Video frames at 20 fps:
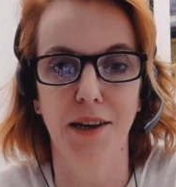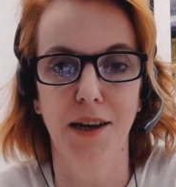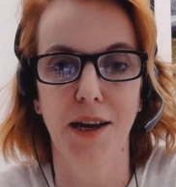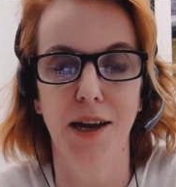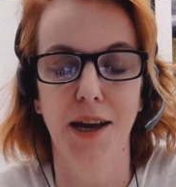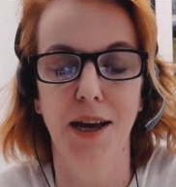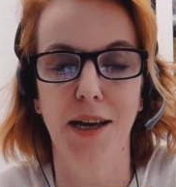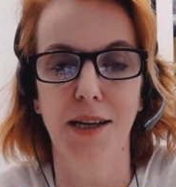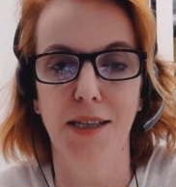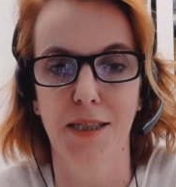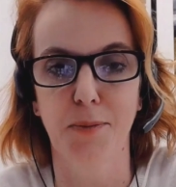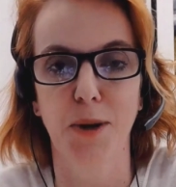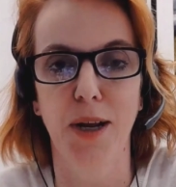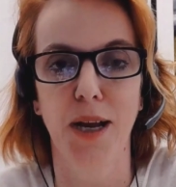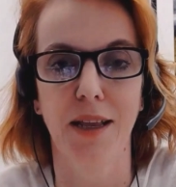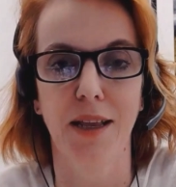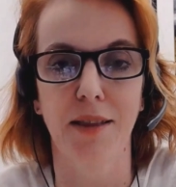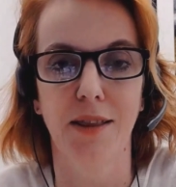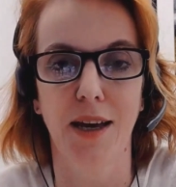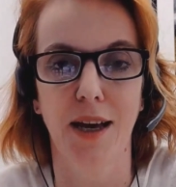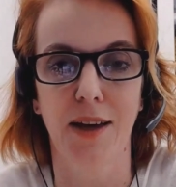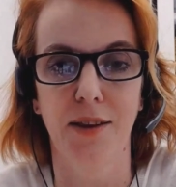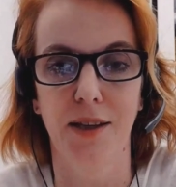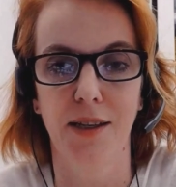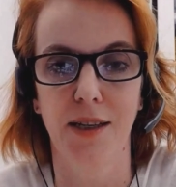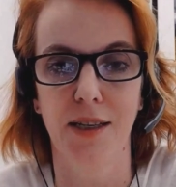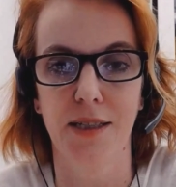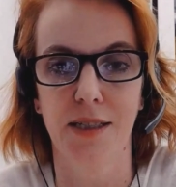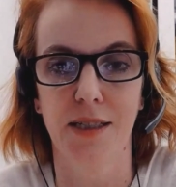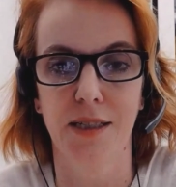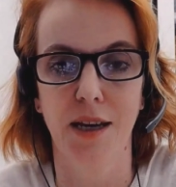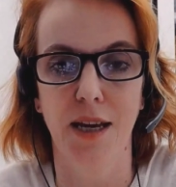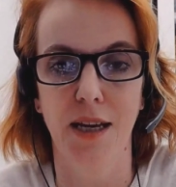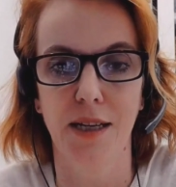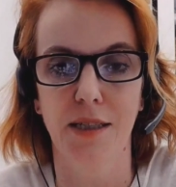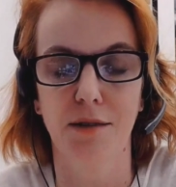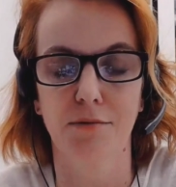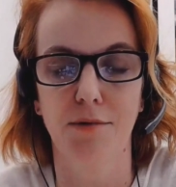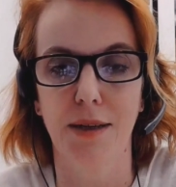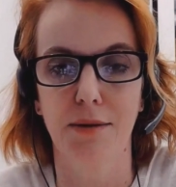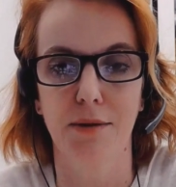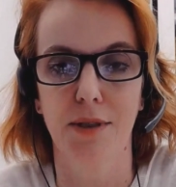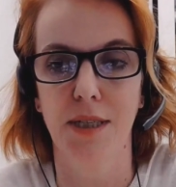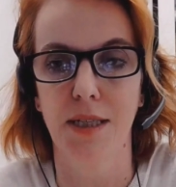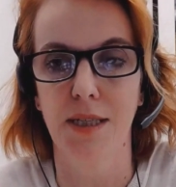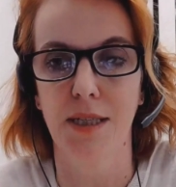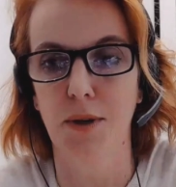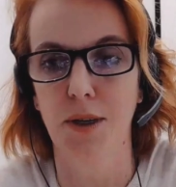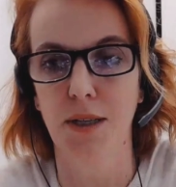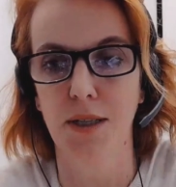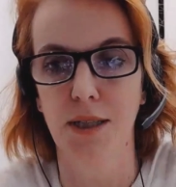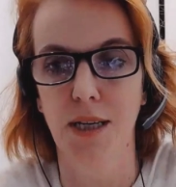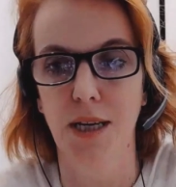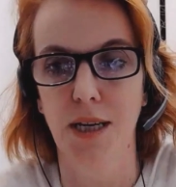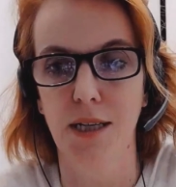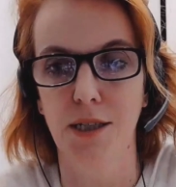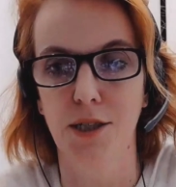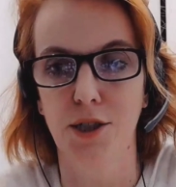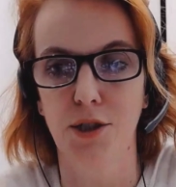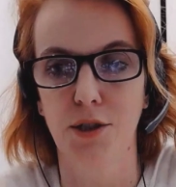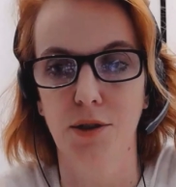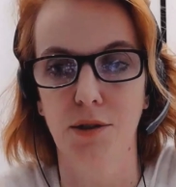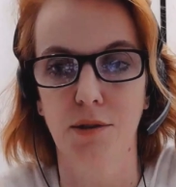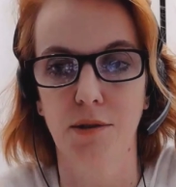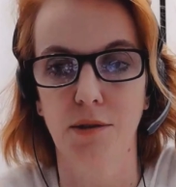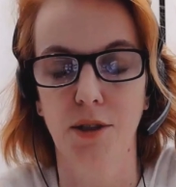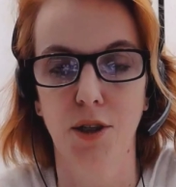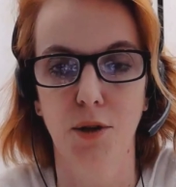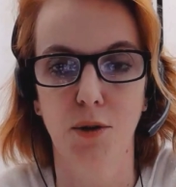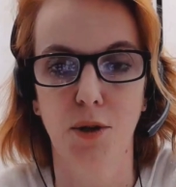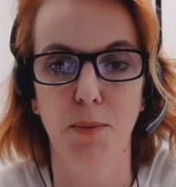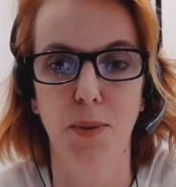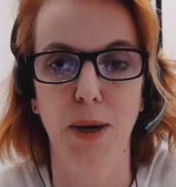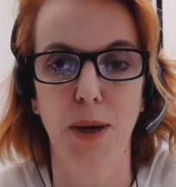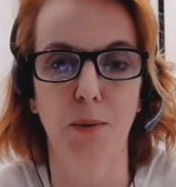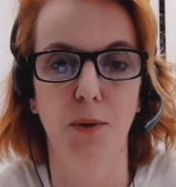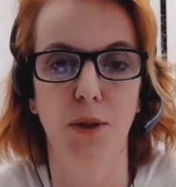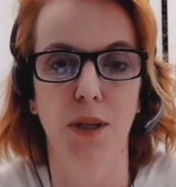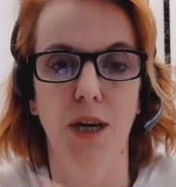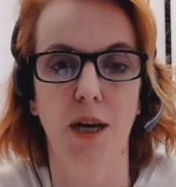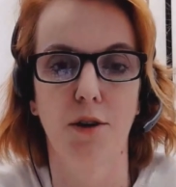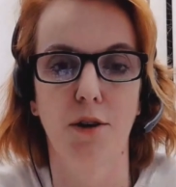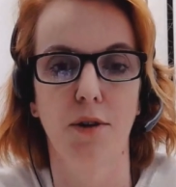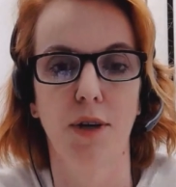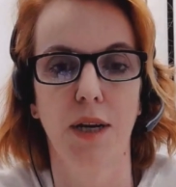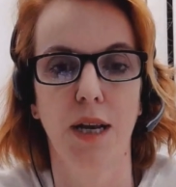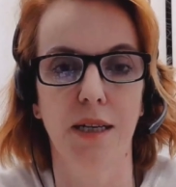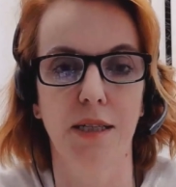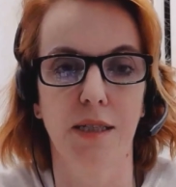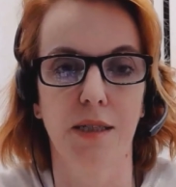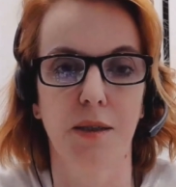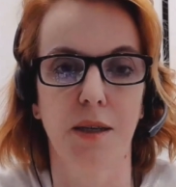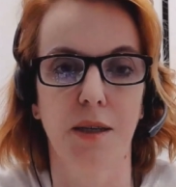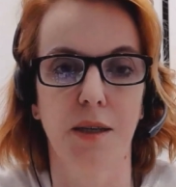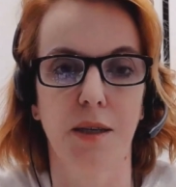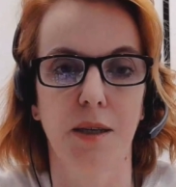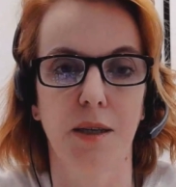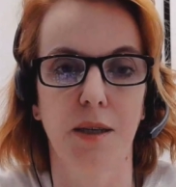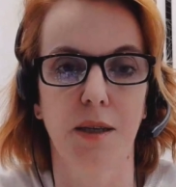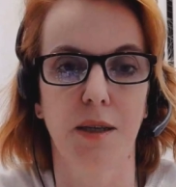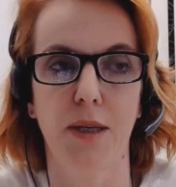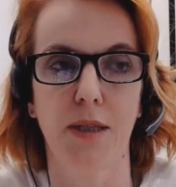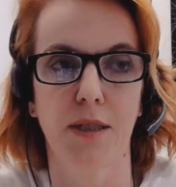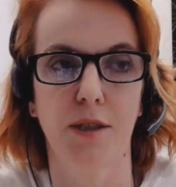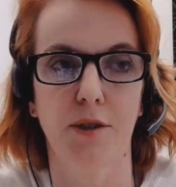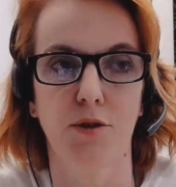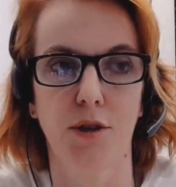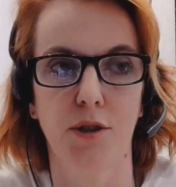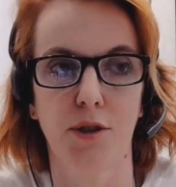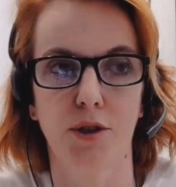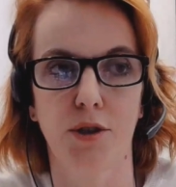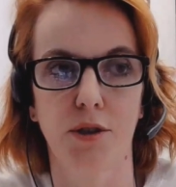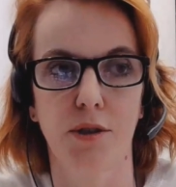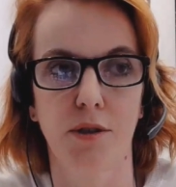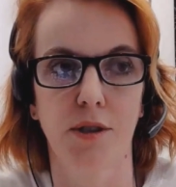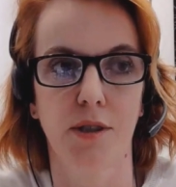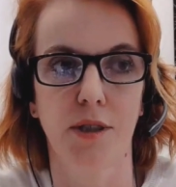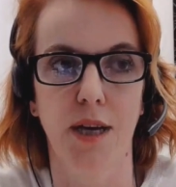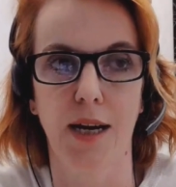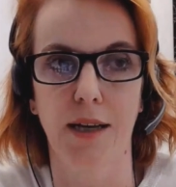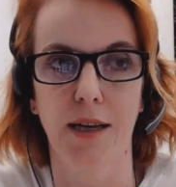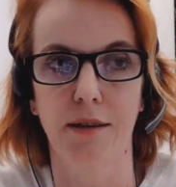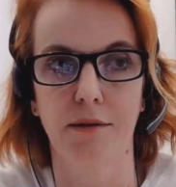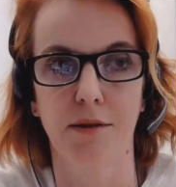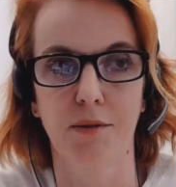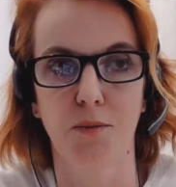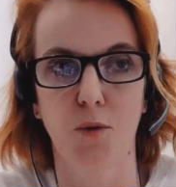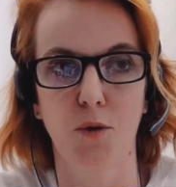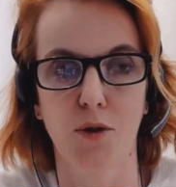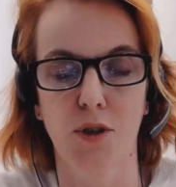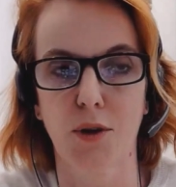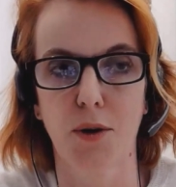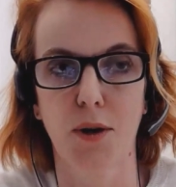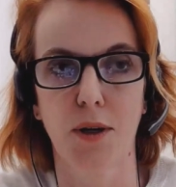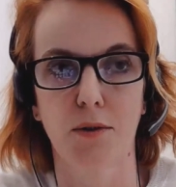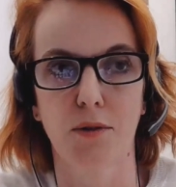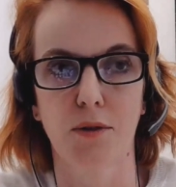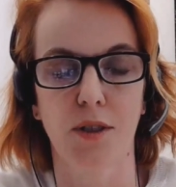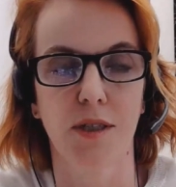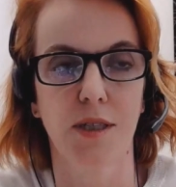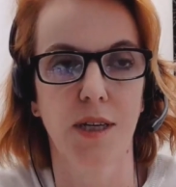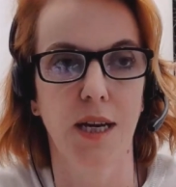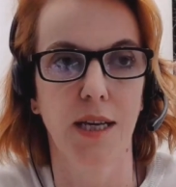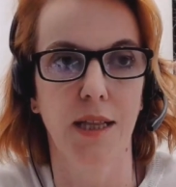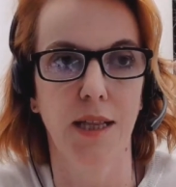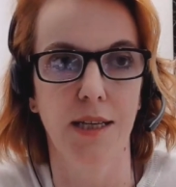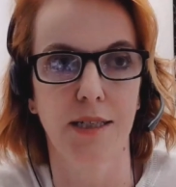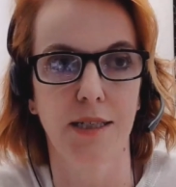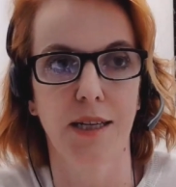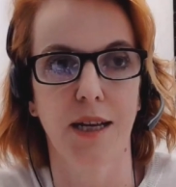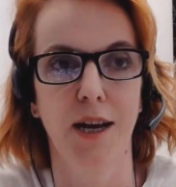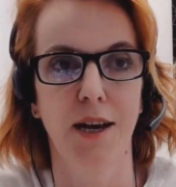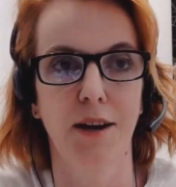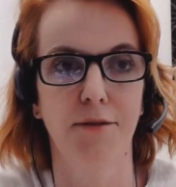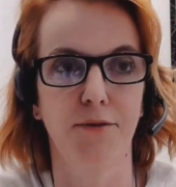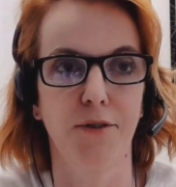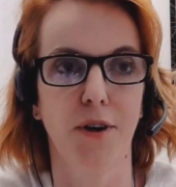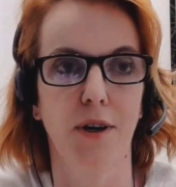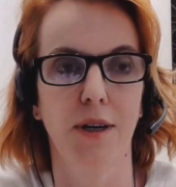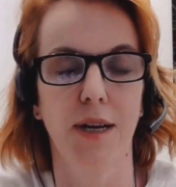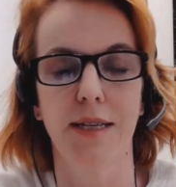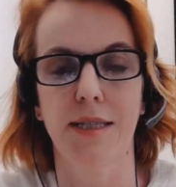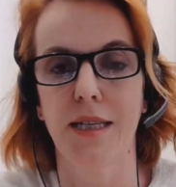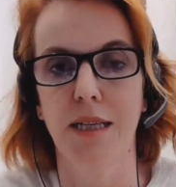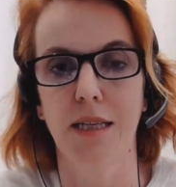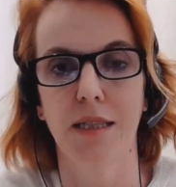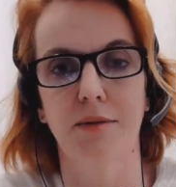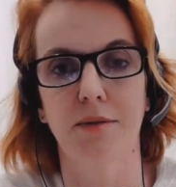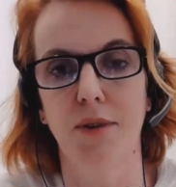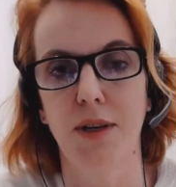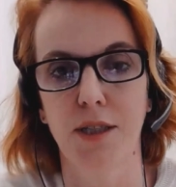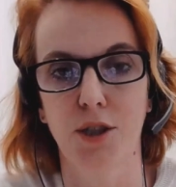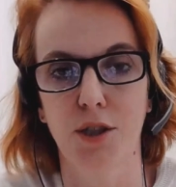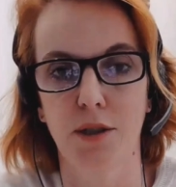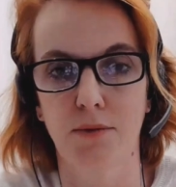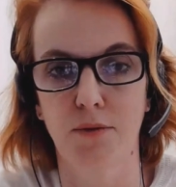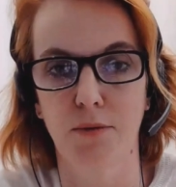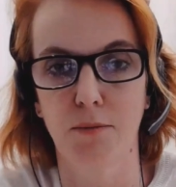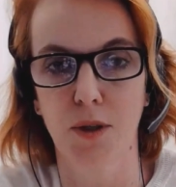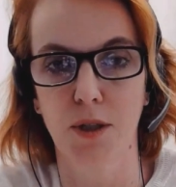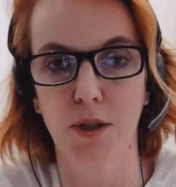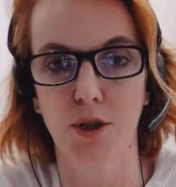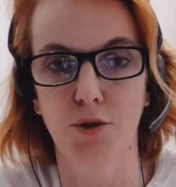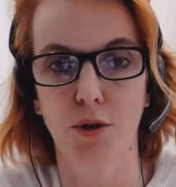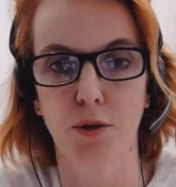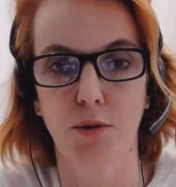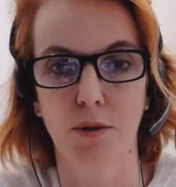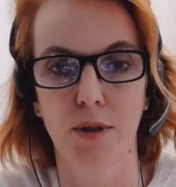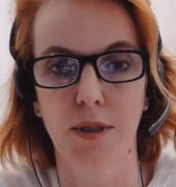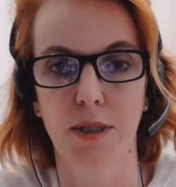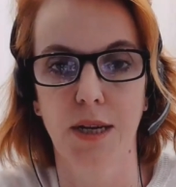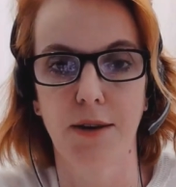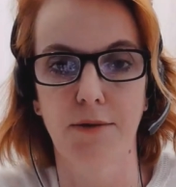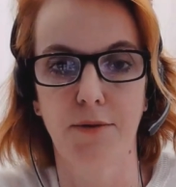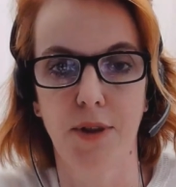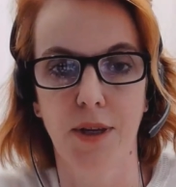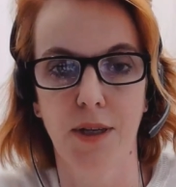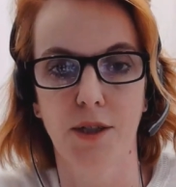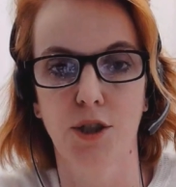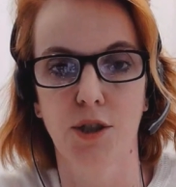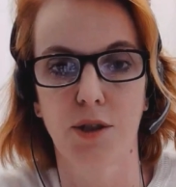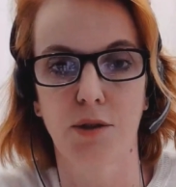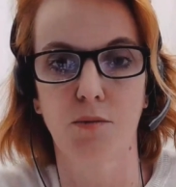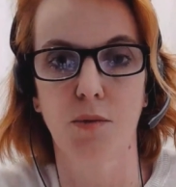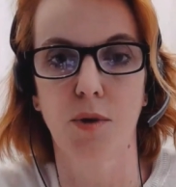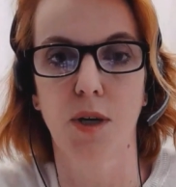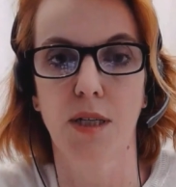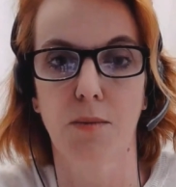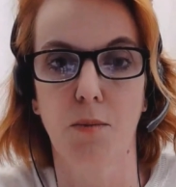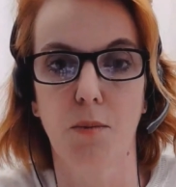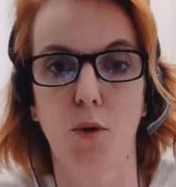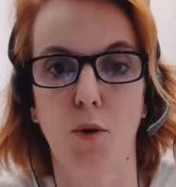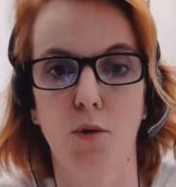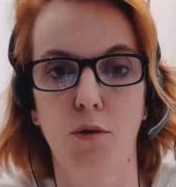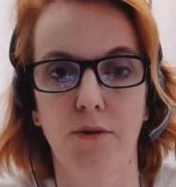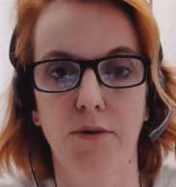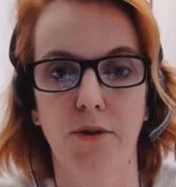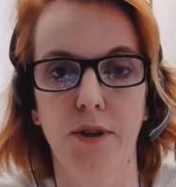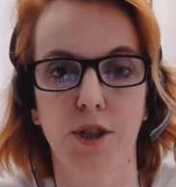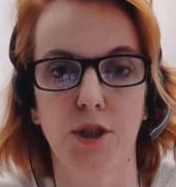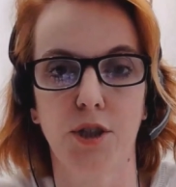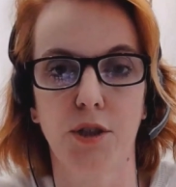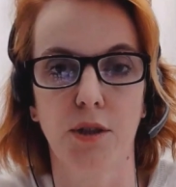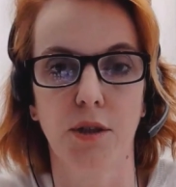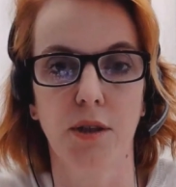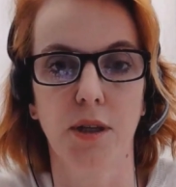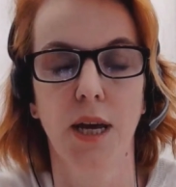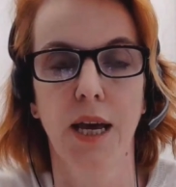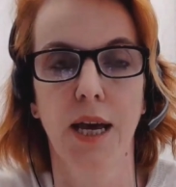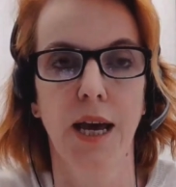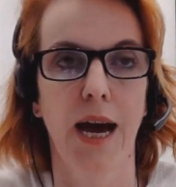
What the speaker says: explained that it's around systemization. Compare with the current airspace structures and what's going on today. There's far less intervention from controllers. Everything just is more efficient.